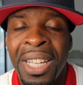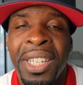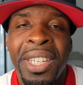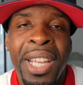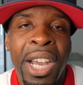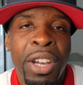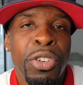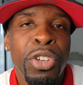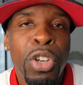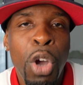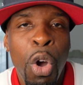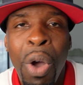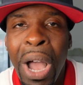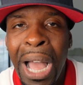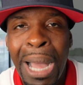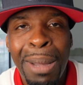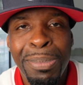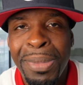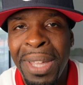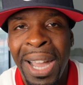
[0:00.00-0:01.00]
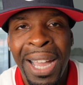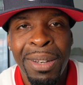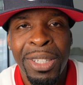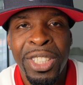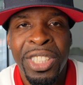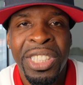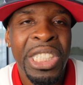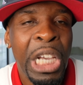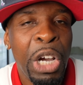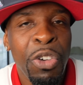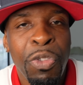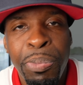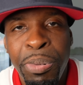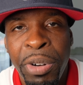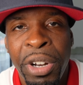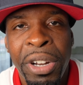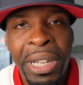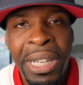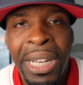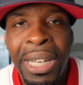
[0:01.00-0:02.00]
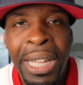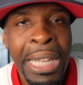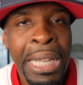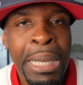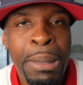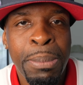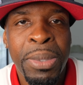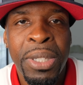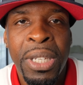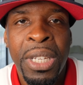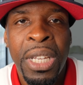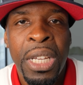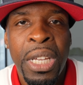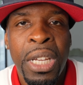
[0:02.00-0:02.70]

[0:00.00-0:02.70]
Now, no, I'm not self-proclaimed